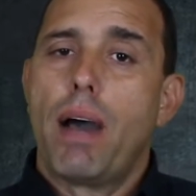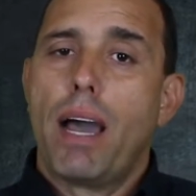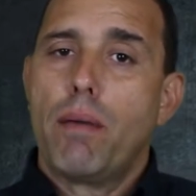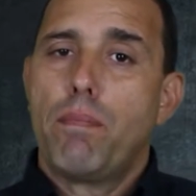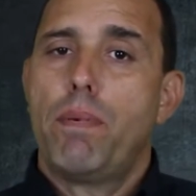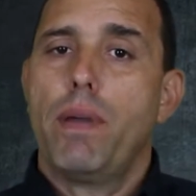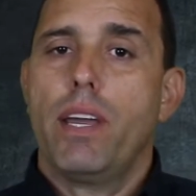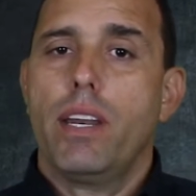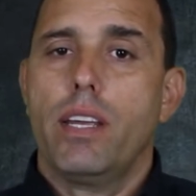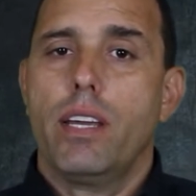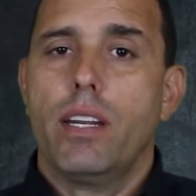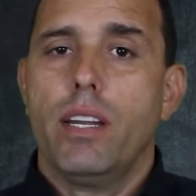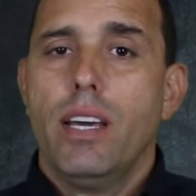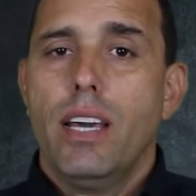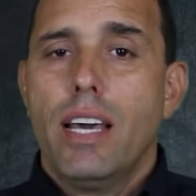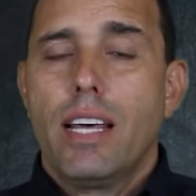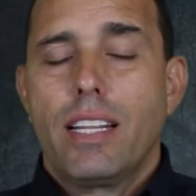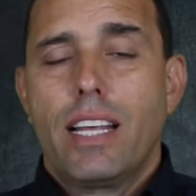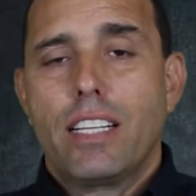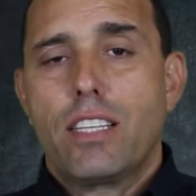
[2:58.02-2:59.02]
my opinion,
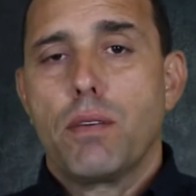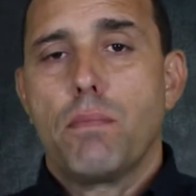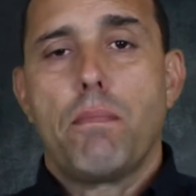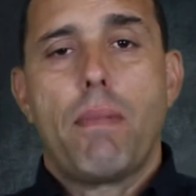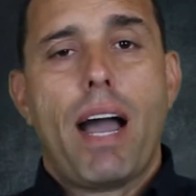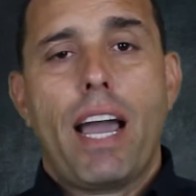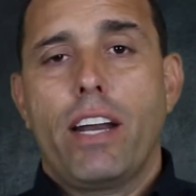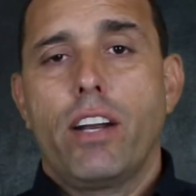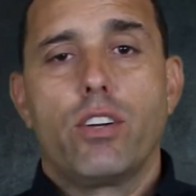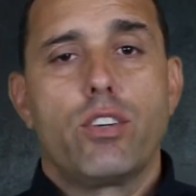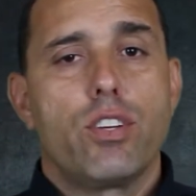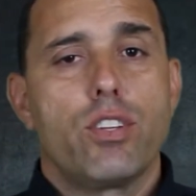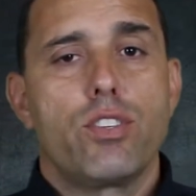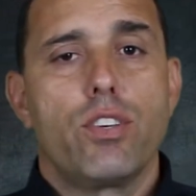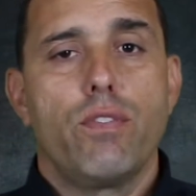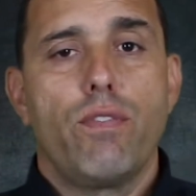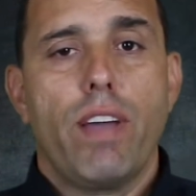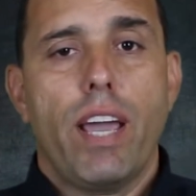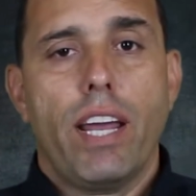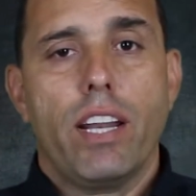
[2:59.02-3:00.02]
that's a minor
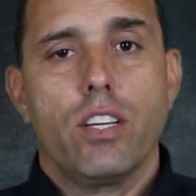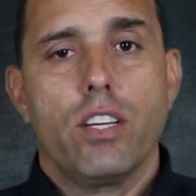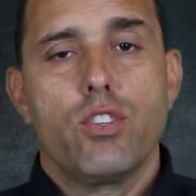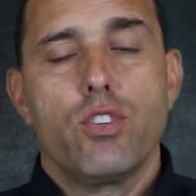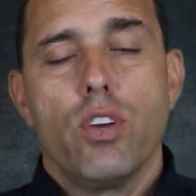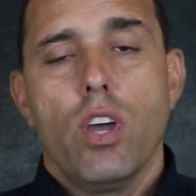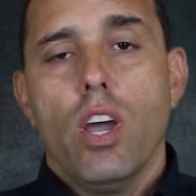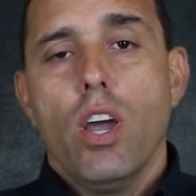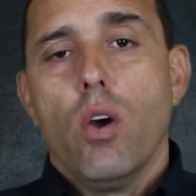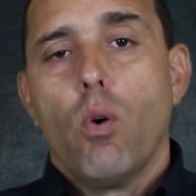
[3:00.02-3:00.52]
disadvantage